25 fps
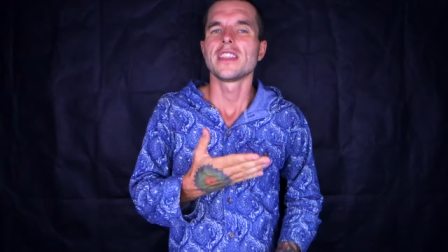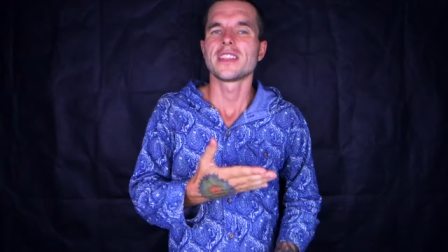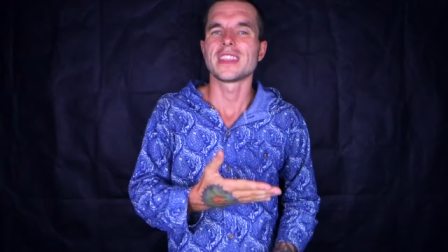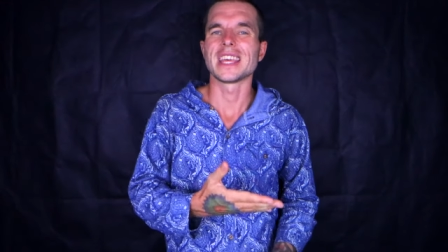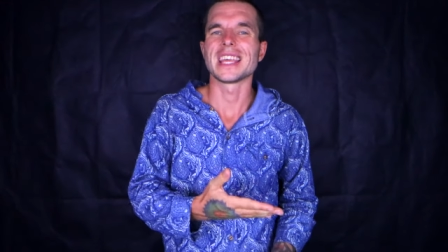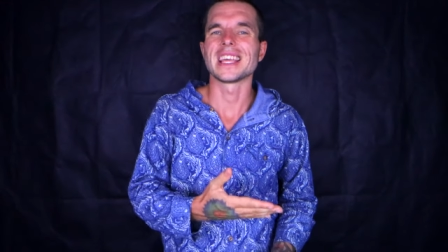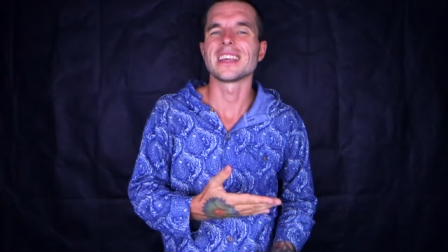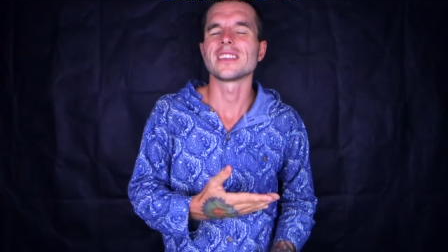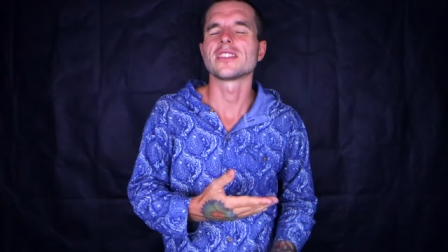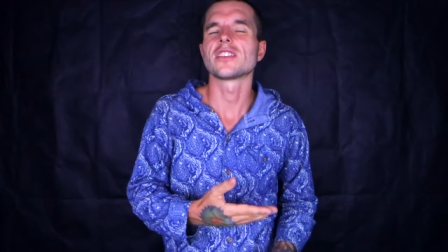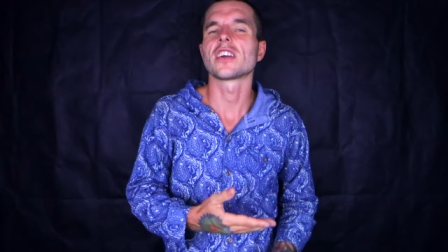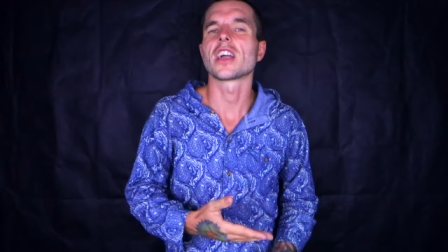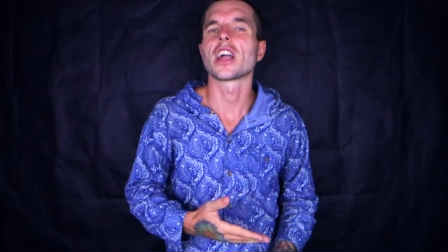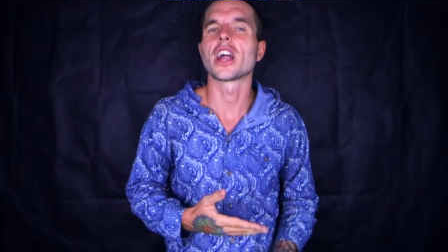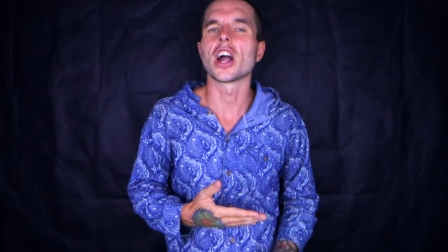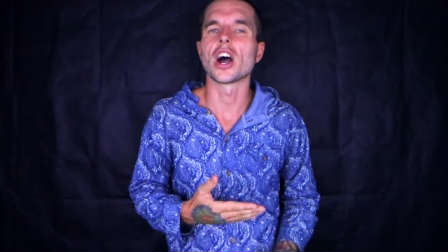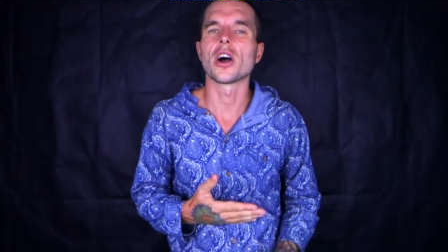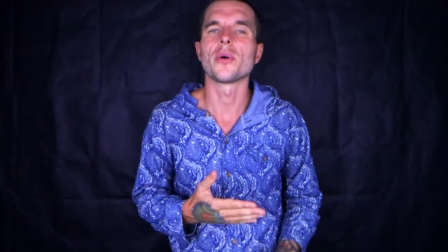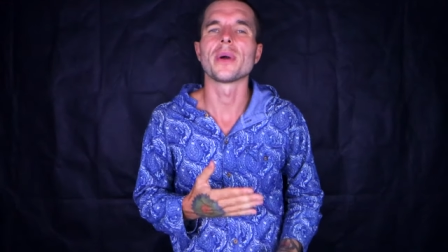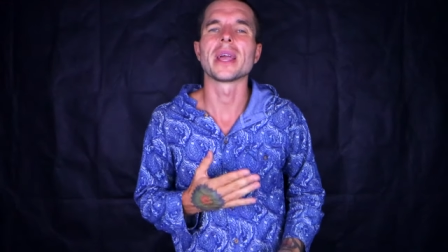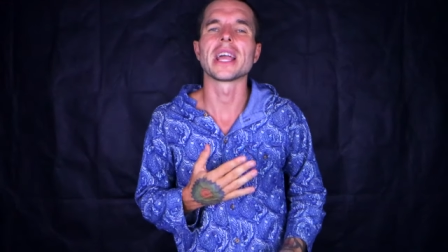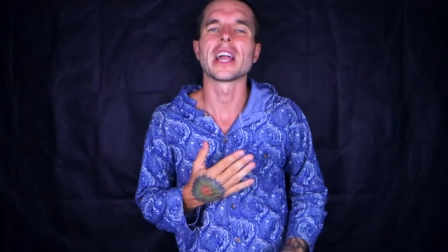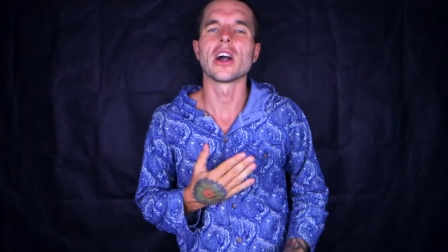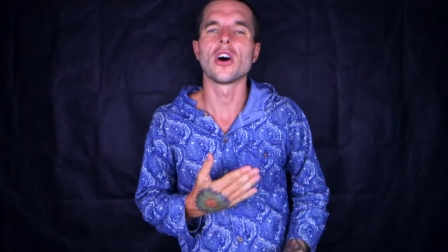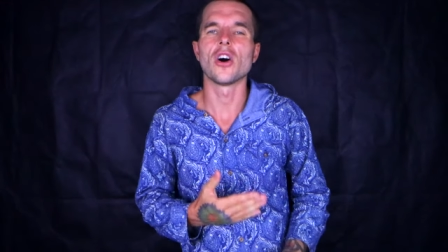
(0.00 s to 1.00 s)
things
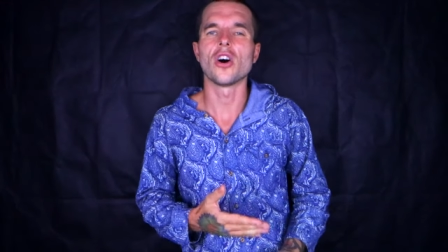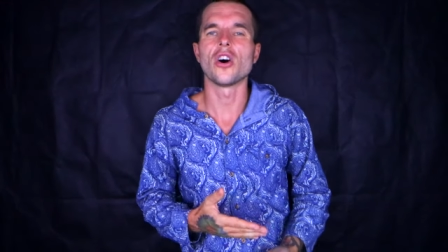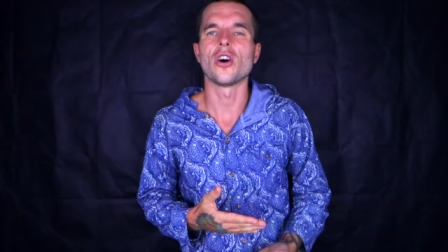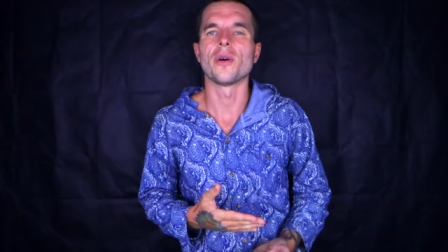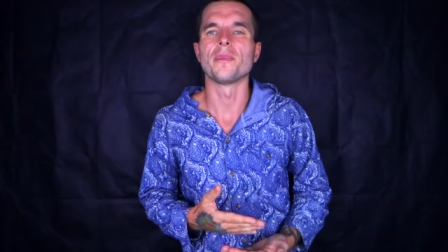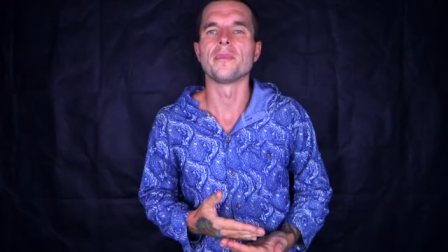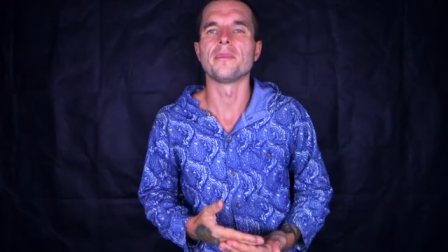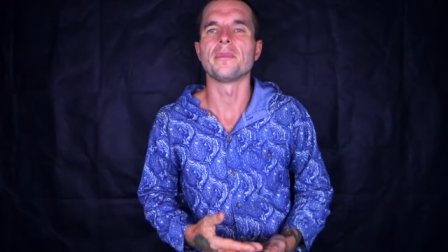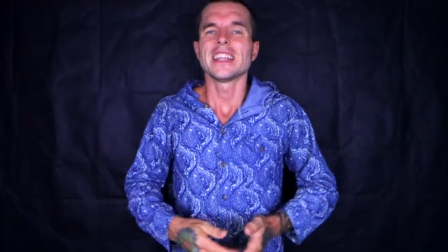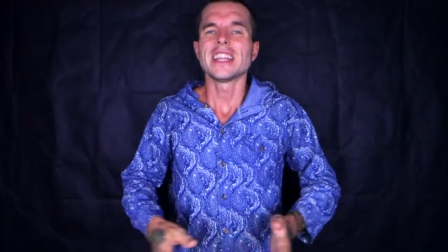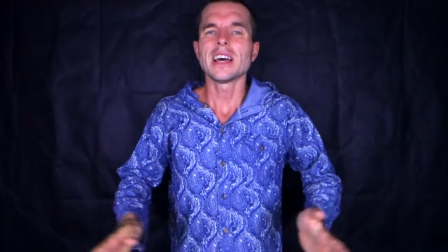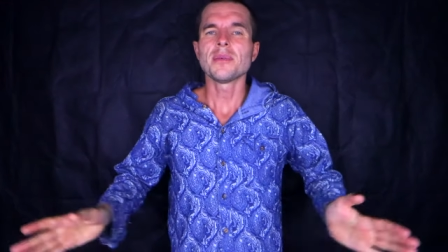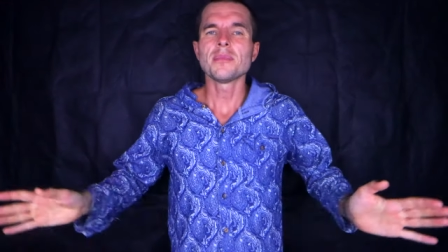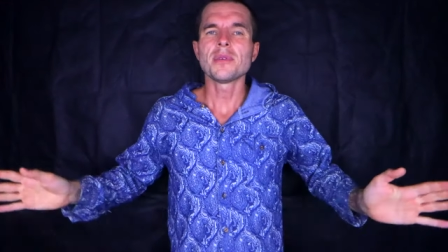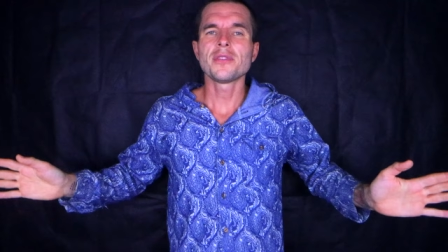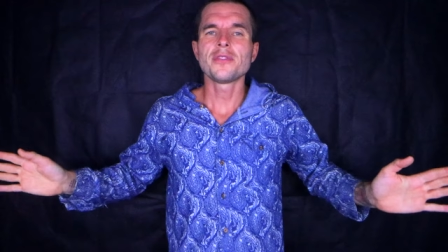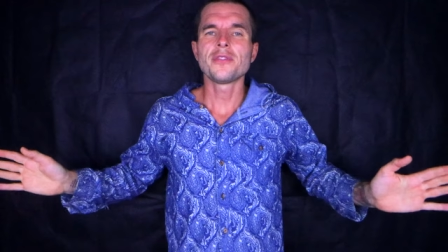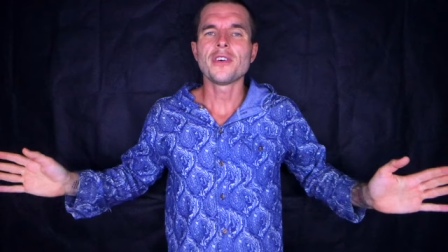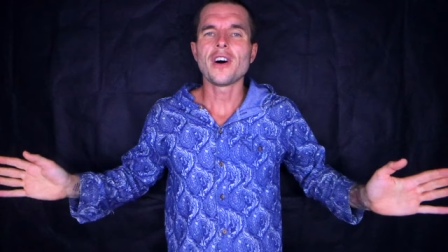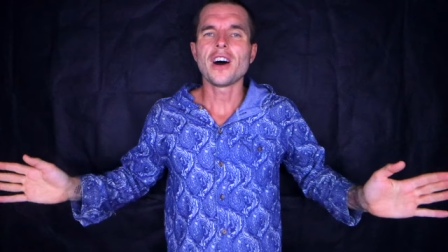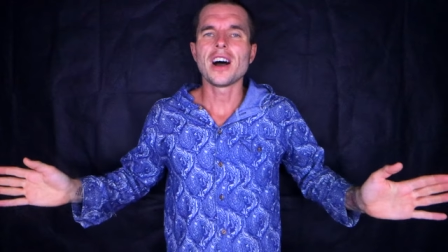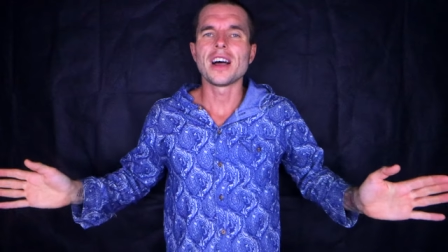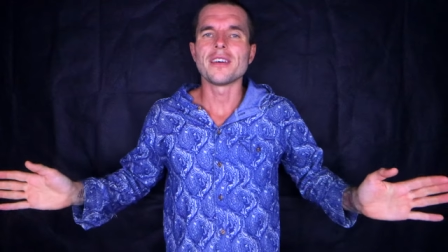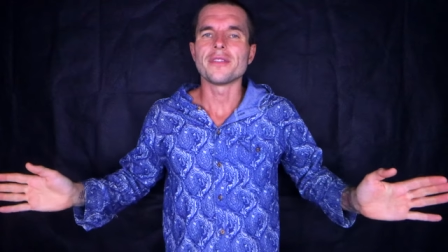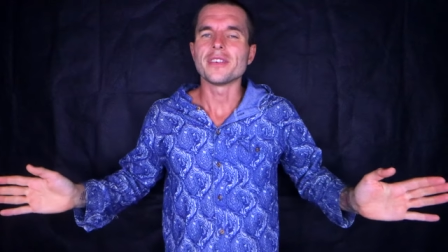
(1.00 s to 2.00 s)
going on. And number
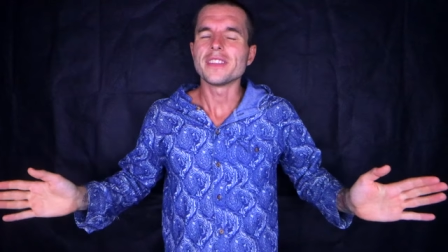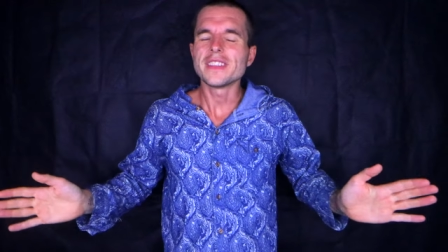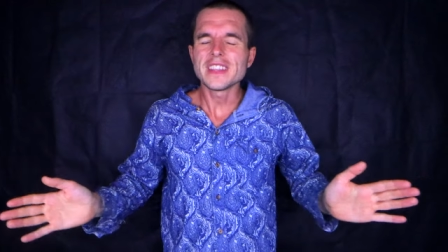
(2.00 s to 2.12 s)
five,